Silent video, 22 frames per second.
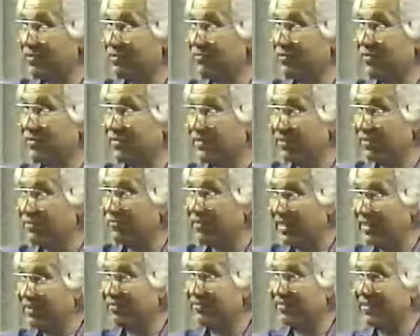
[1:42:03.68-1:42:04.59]
the world the
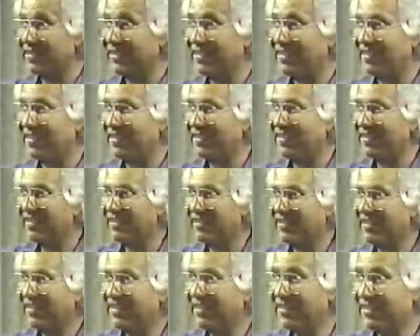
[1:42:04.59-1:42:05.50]
right way.
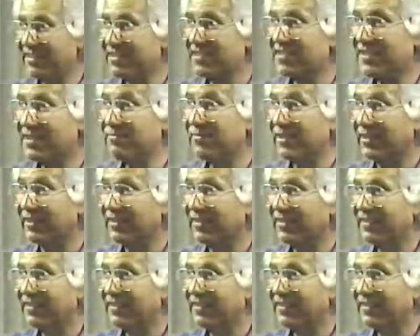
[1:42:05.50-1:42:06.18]
And it's coming.